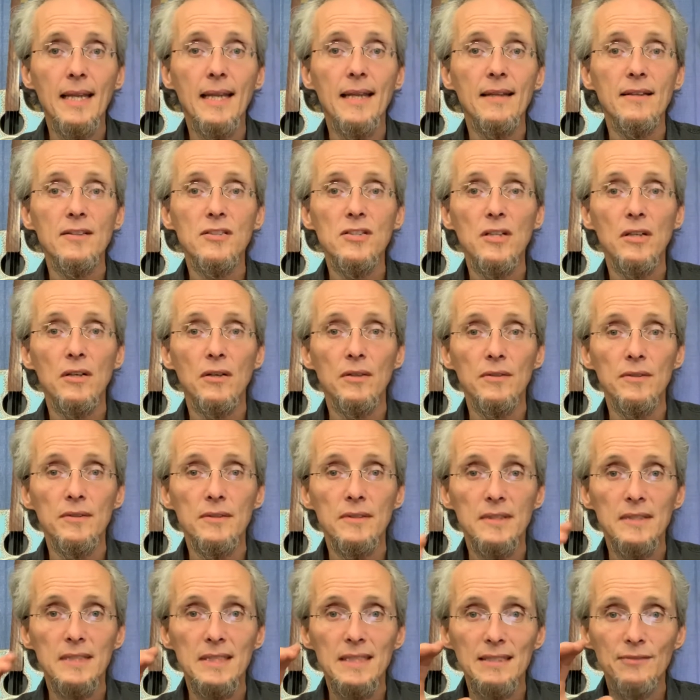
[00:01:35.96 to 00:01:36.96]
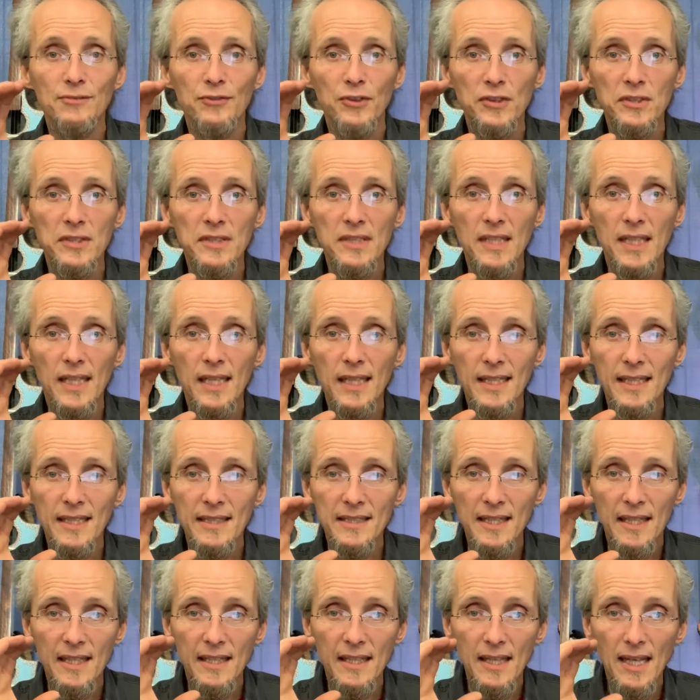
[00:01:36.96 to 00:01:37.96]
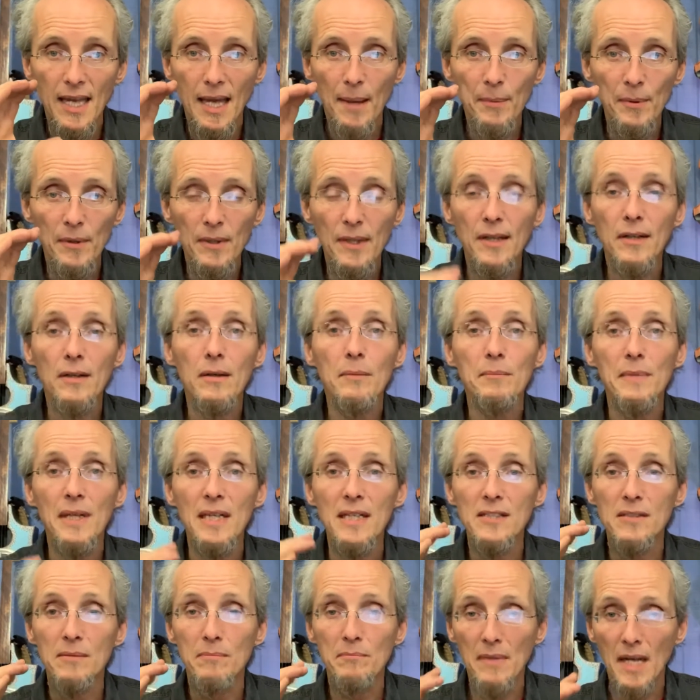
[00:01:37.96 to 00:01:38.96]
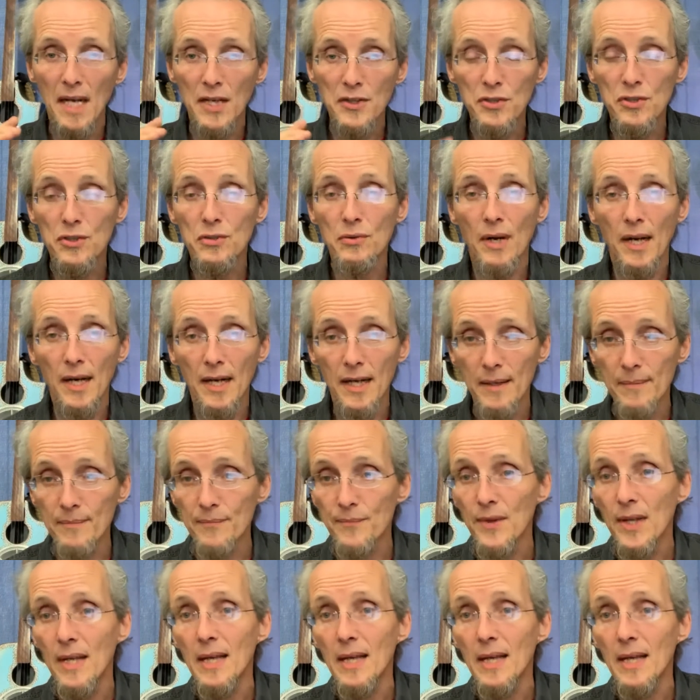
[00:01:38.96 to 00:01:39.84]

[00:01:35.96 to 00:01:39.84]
So first thing is a capital letter means a major triad.